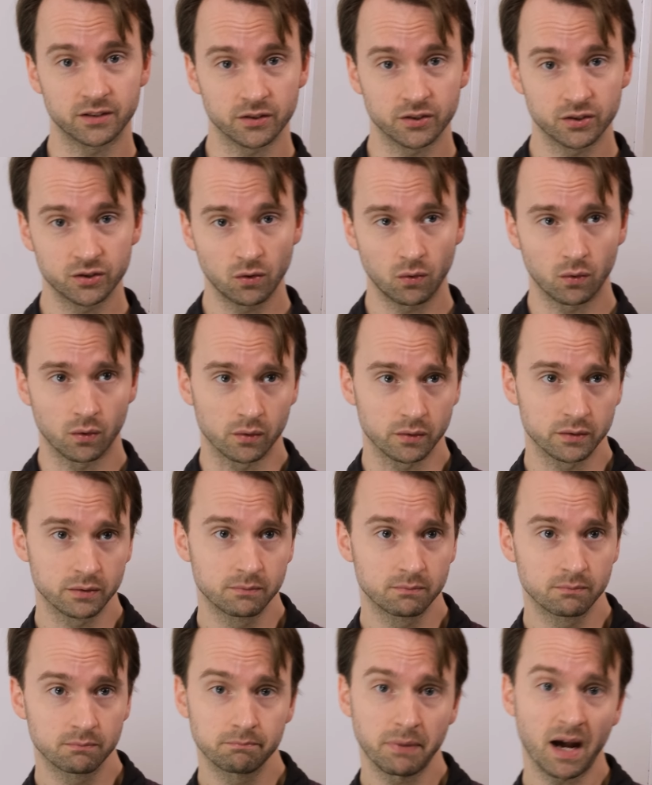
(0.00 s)
is stored,
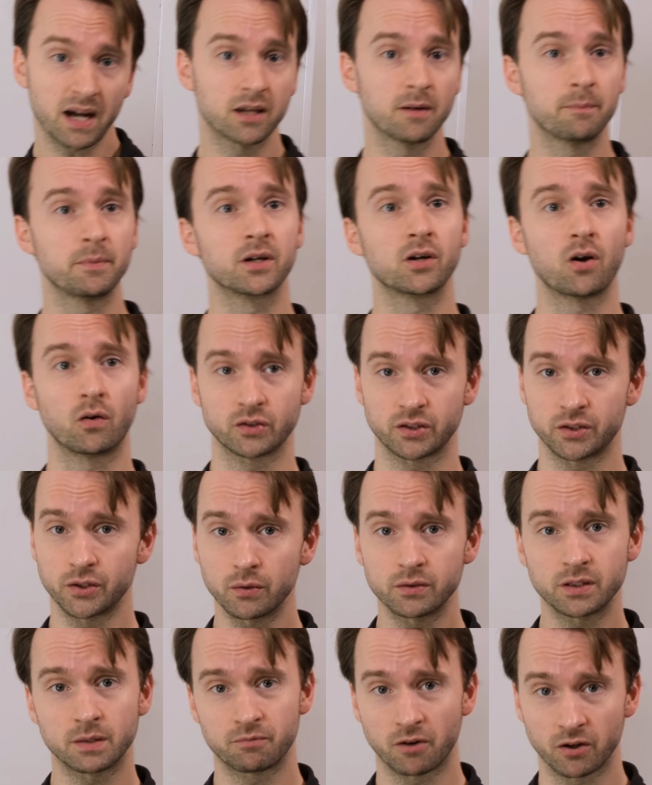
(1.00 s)
backup and
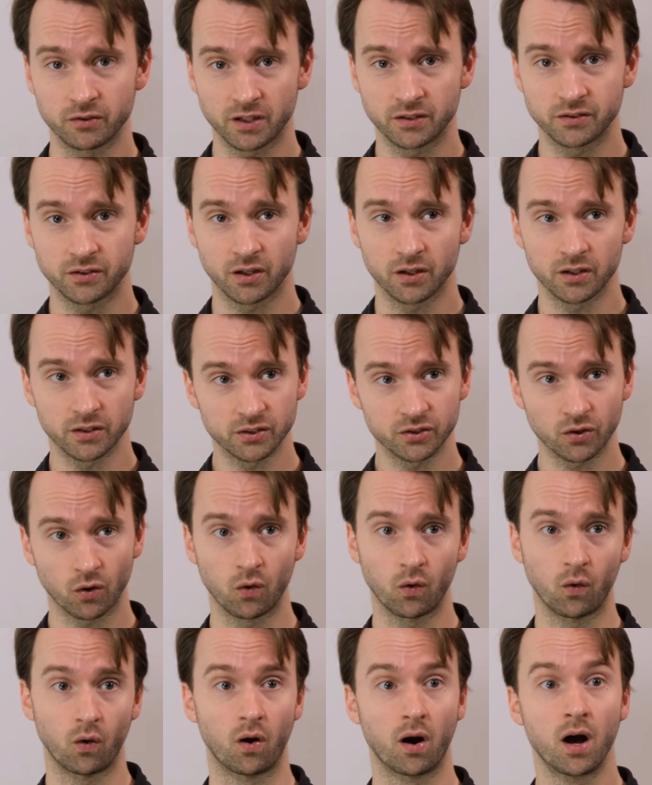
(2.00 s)
continuity processors,
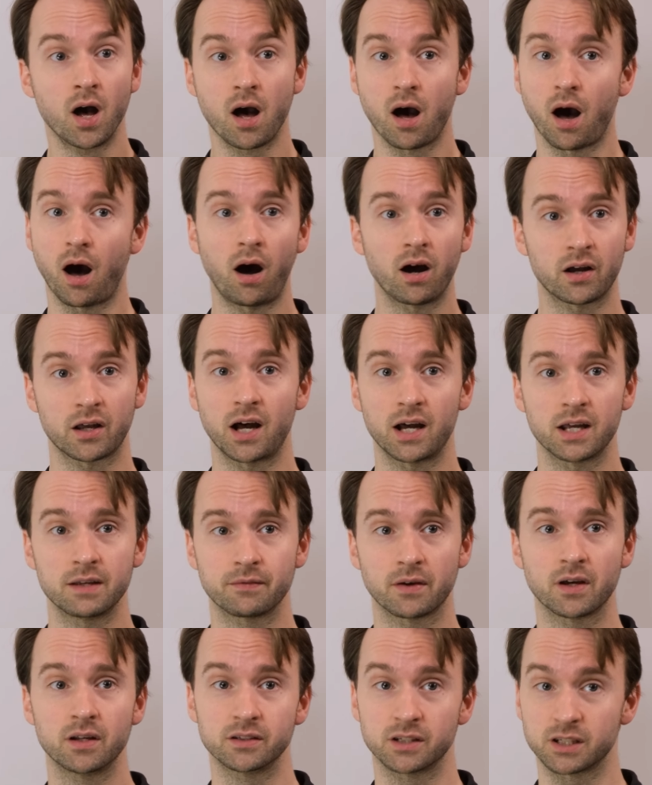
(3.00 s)
or archive
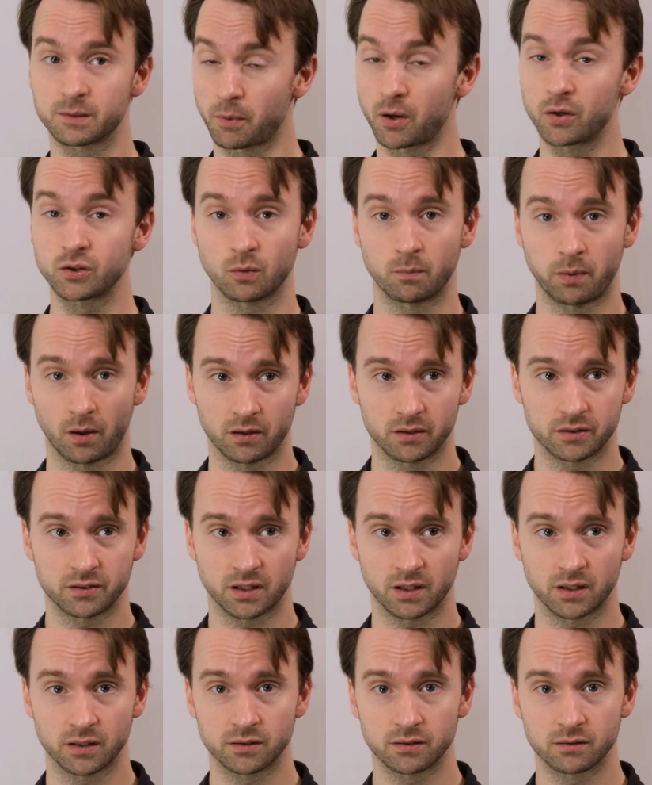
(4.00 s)
and disposal
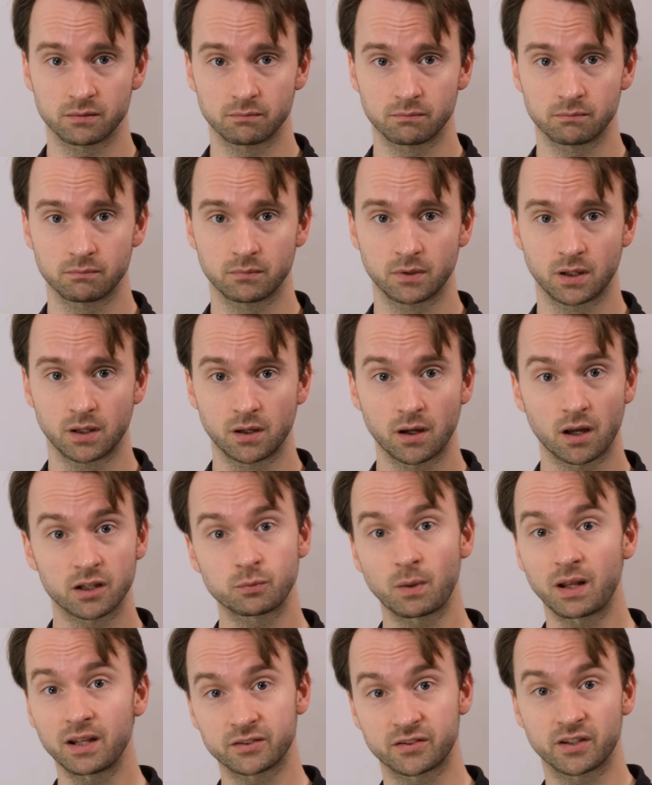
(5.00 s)
policies, as
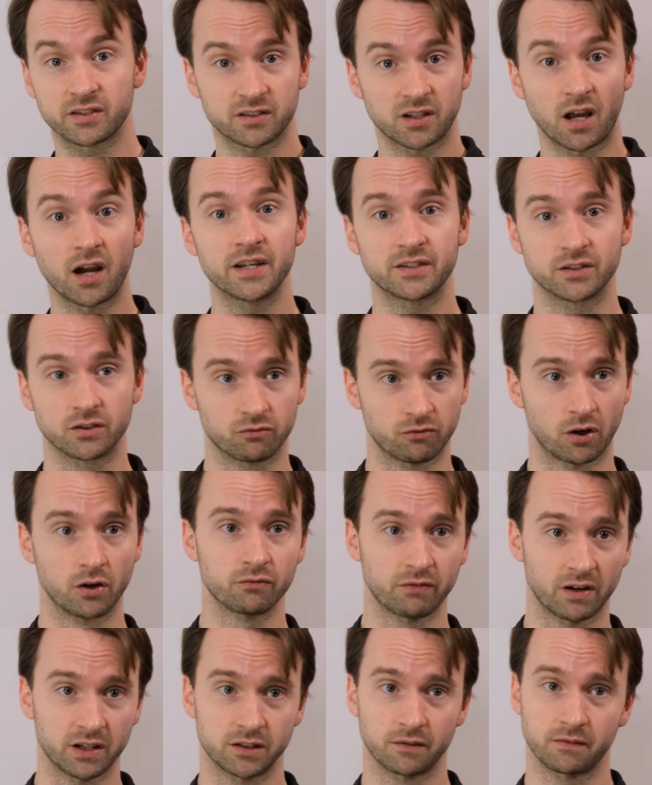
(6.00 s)
well as the size and growth
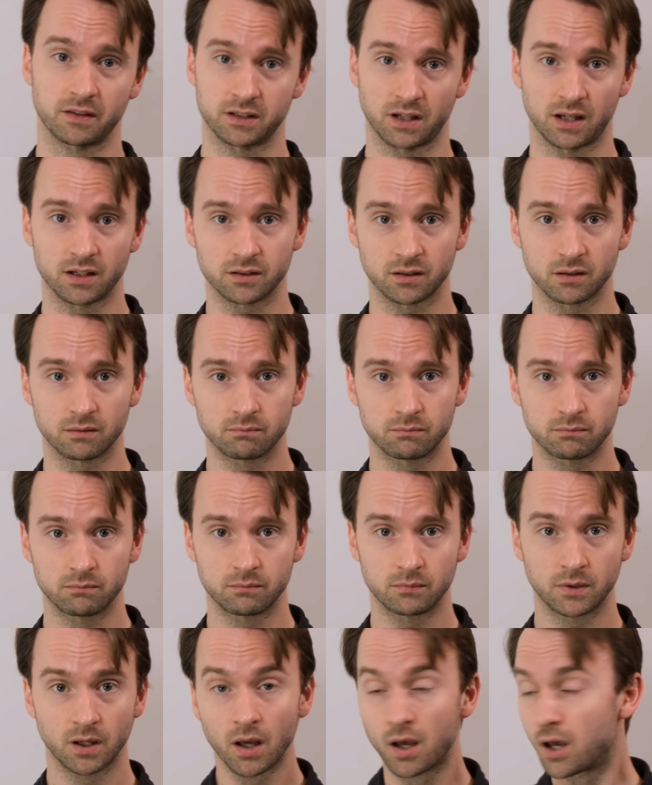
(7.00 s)
rate of the data.
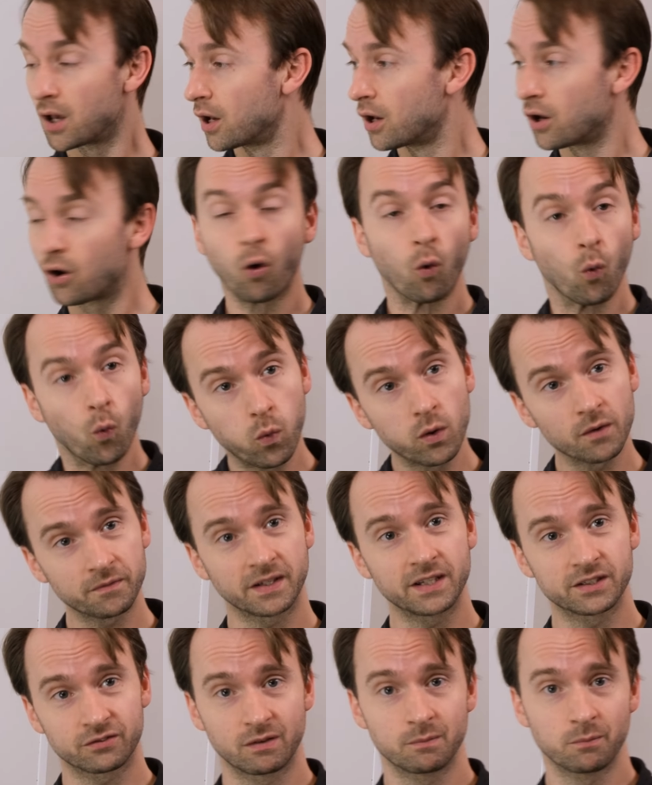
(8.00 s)
All of
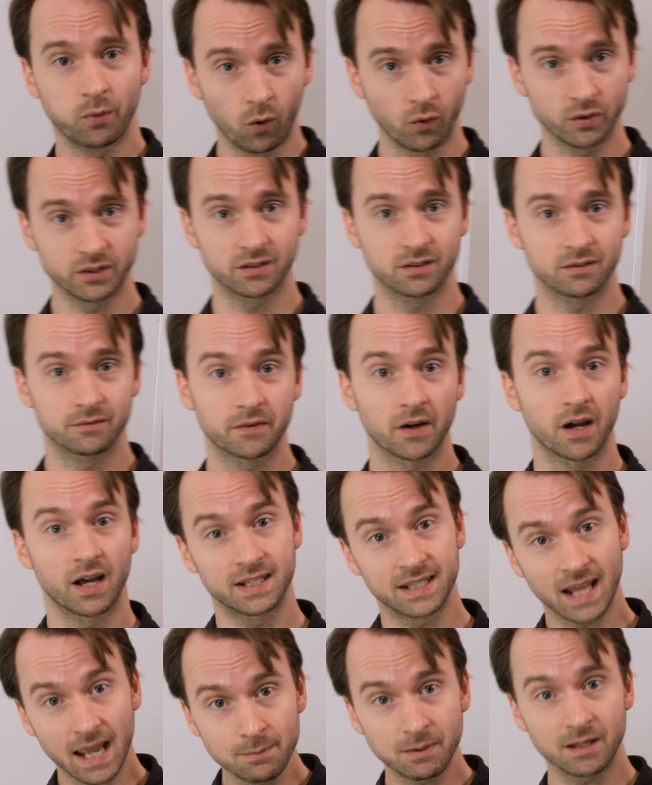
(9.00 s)
these are important for
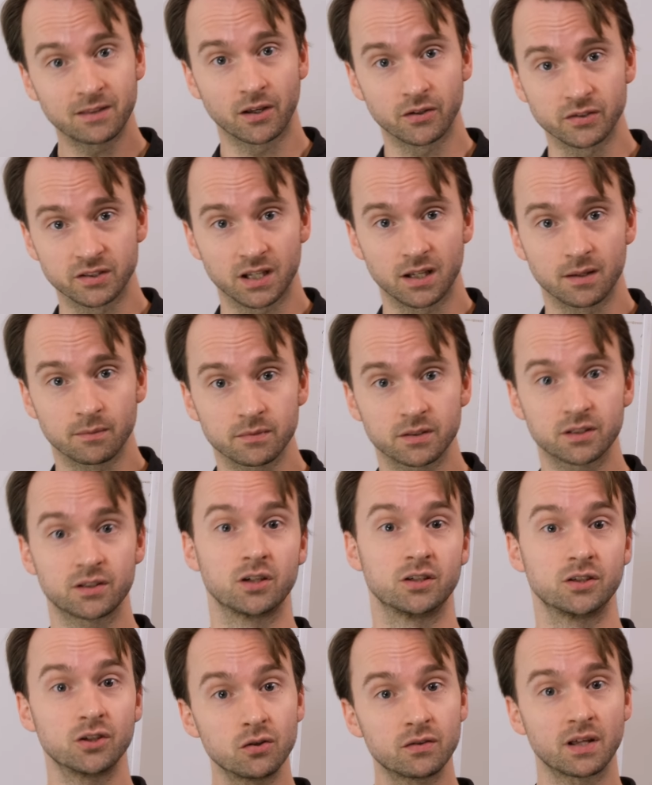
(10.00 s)
enabling those teams to
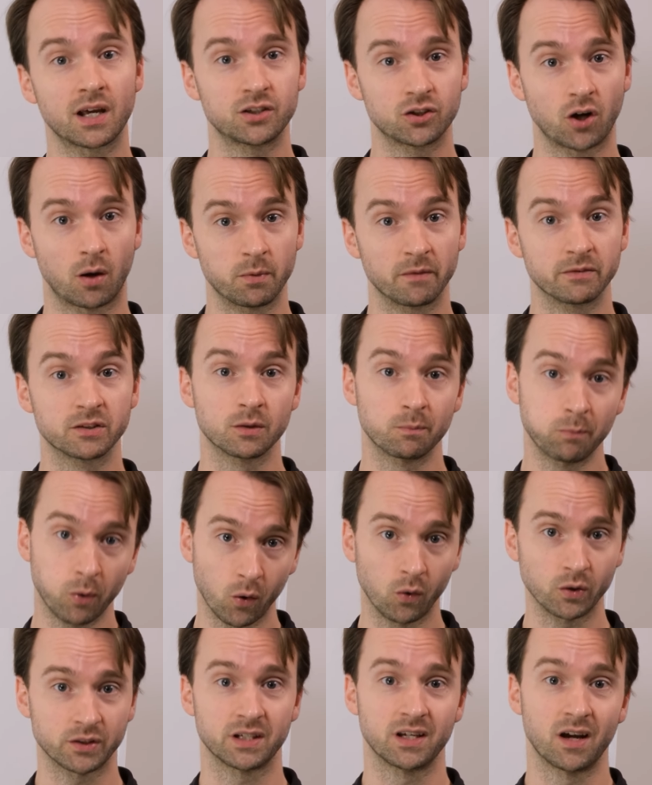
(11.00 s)
do their job of
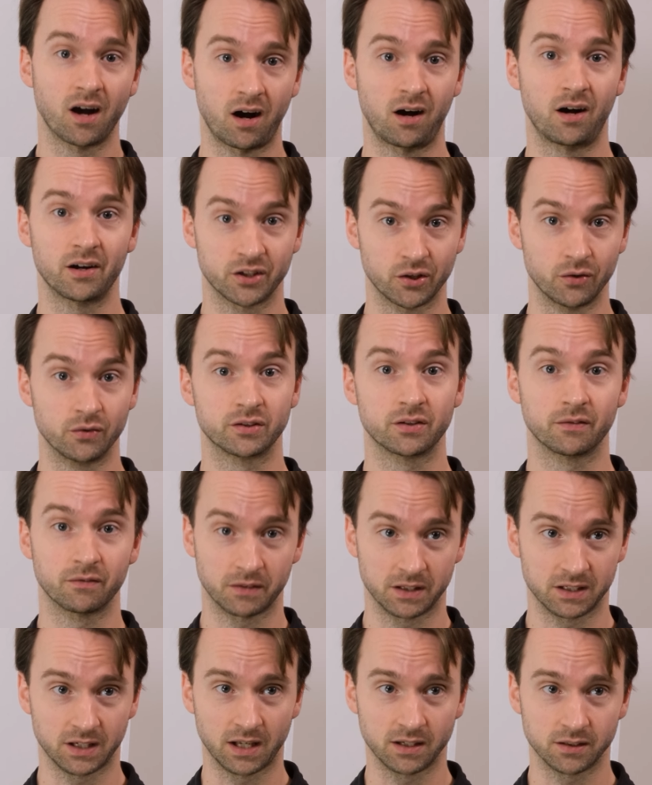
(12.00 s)
supporting our use of
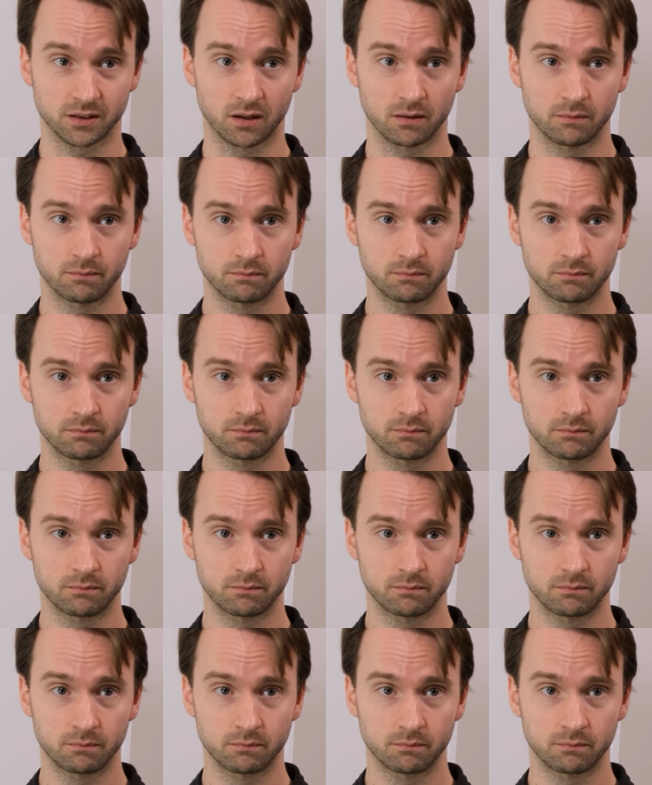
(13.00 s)
the data.